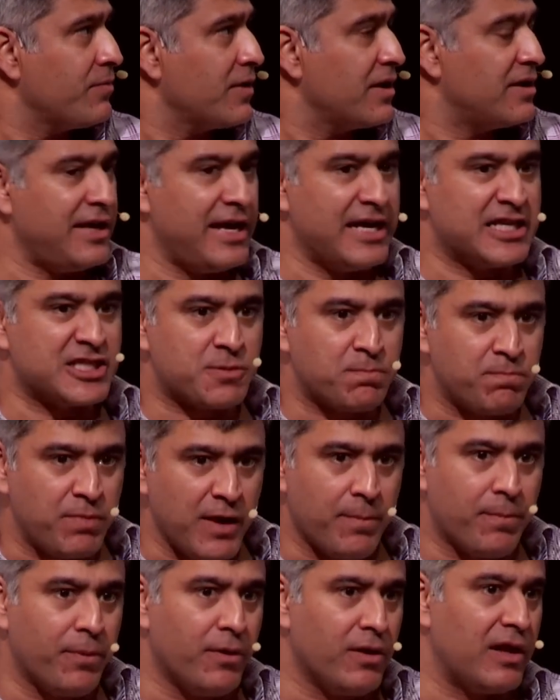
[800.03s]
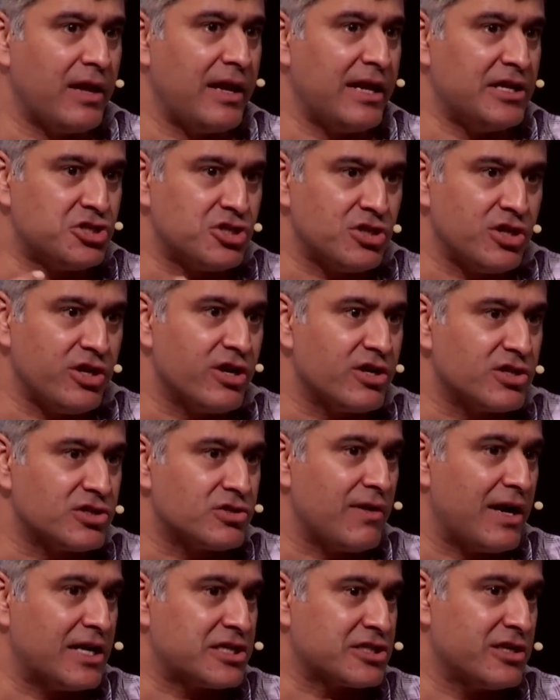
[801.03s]
It takes people and engineers
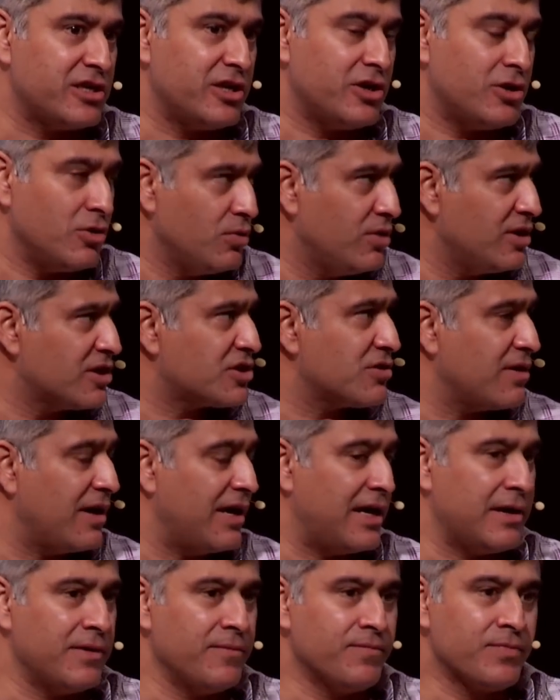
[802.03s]
to actually do this right.